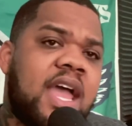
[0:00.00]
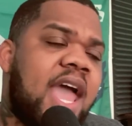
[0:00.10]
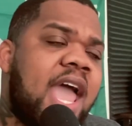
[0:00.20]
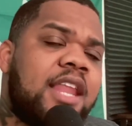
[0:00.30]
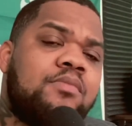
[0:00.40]

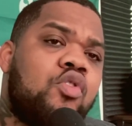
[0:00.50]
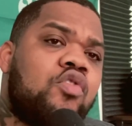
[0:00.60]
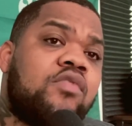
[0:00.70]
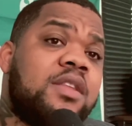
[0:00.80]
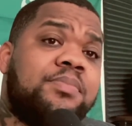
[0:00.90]
Adding more
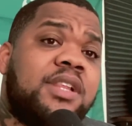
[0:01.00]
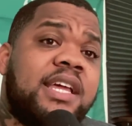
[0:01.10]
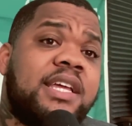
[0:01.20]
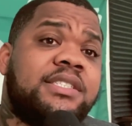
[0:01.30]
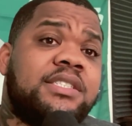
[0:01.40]
run
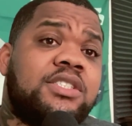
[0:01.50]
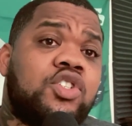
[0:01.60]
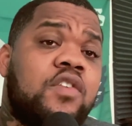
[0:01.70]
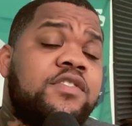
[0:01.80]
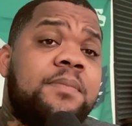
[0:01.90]
plays
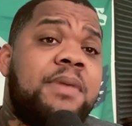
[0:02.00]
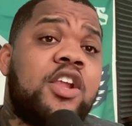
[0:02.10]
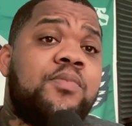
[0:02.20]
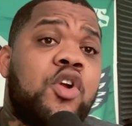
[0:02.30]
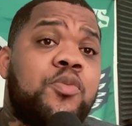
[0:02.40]
serves a
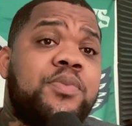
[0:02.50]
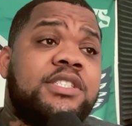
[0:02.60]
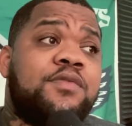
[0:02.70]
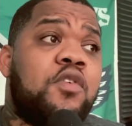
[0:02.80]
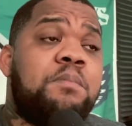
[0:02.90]
better
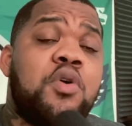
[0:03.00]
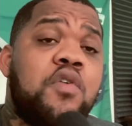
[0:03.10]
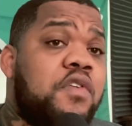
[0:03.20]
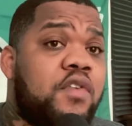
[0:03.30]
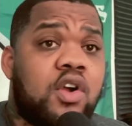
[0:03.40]
purpose for
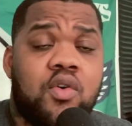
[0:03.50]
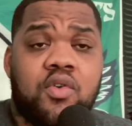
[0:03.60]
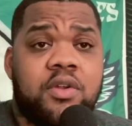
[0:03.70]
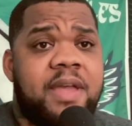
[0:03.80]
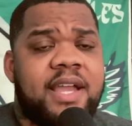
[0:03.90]
both of our
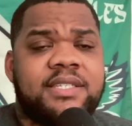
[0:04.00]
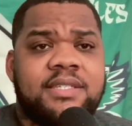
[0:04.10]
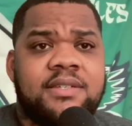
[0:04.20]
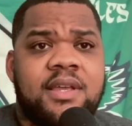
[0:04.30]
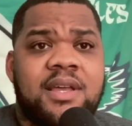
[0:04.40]
quarterbacks.